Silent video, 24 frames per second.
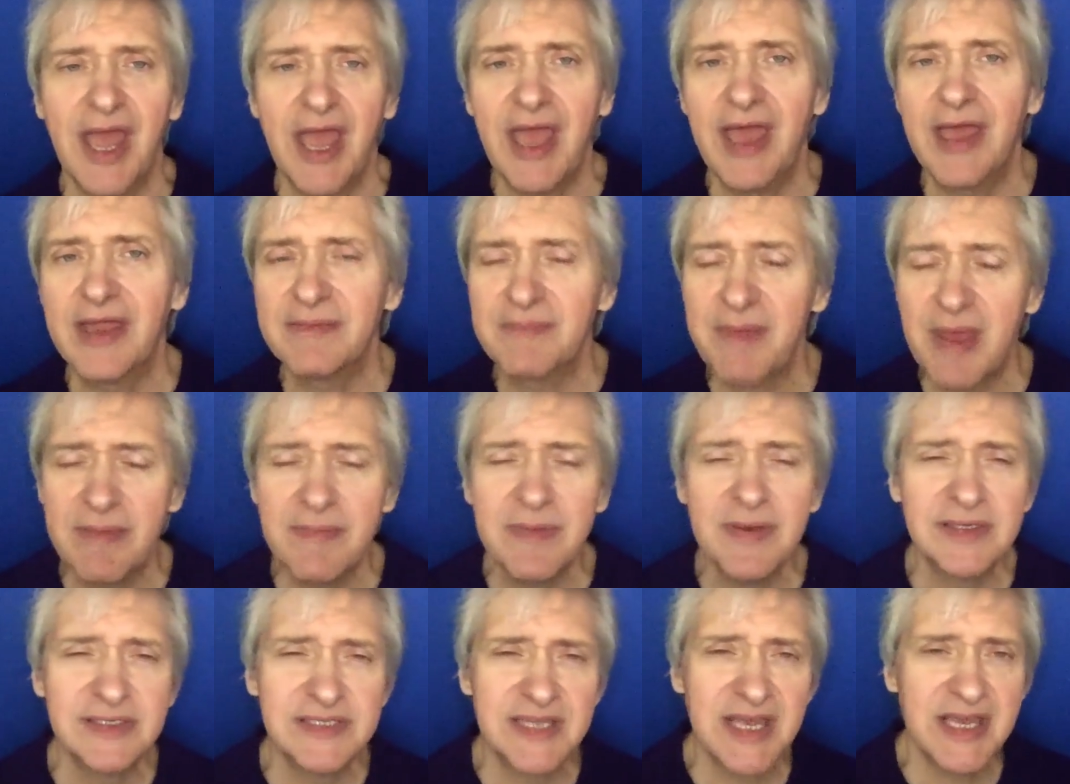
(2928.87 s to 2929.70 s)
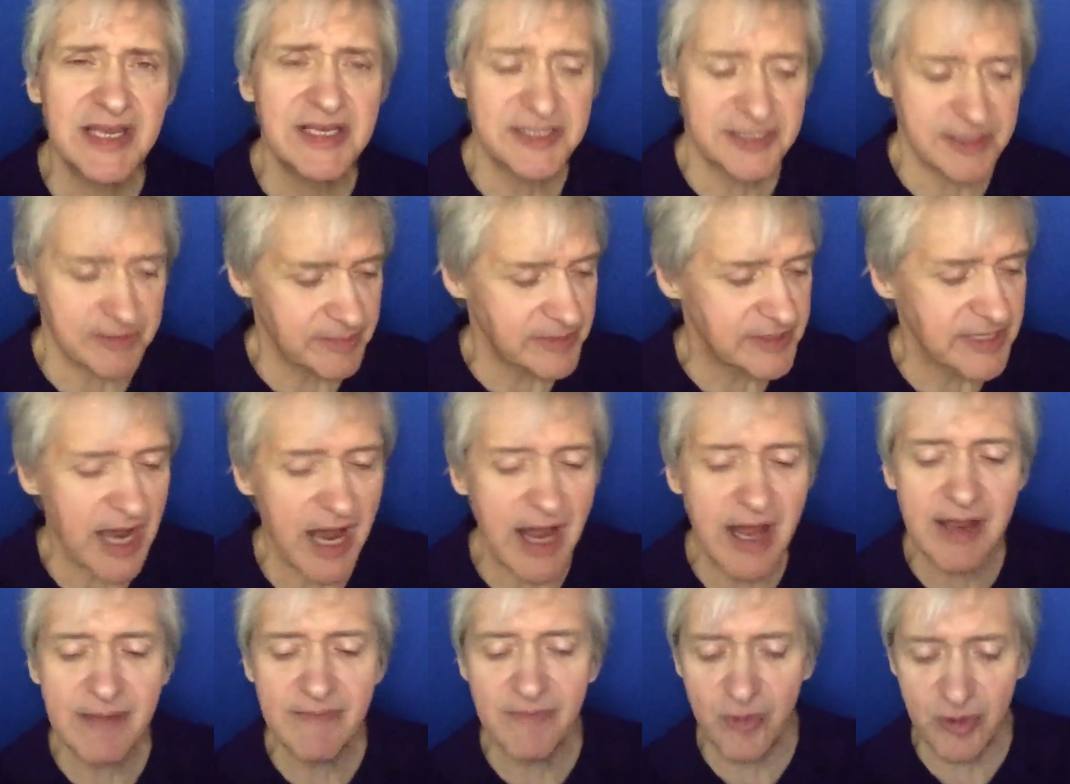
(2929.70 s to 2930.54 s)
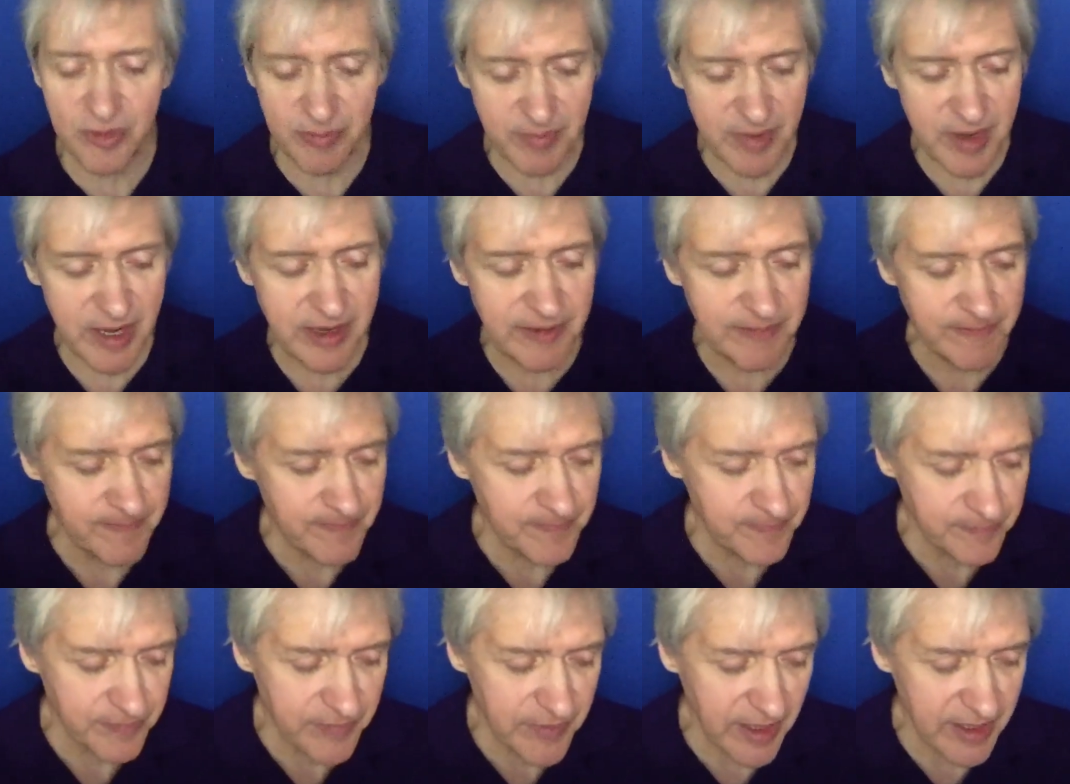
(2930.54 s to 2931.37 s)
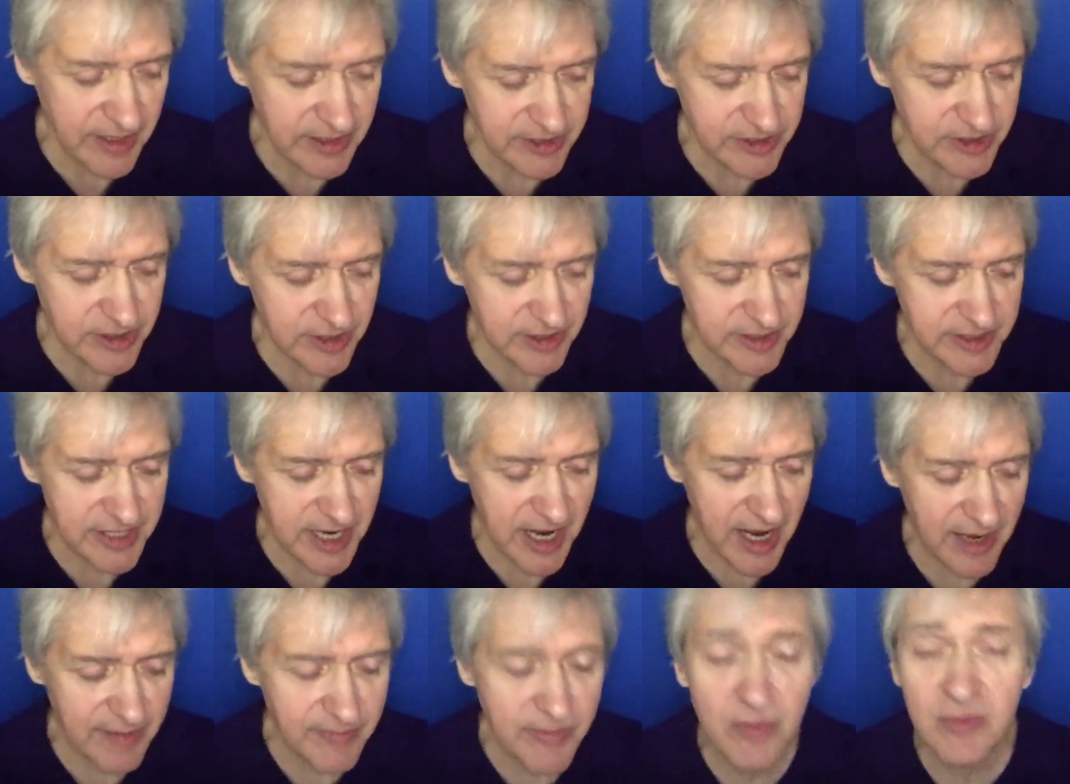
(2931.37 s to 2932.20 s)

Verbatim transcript: And maybe it takes some time with me it took time.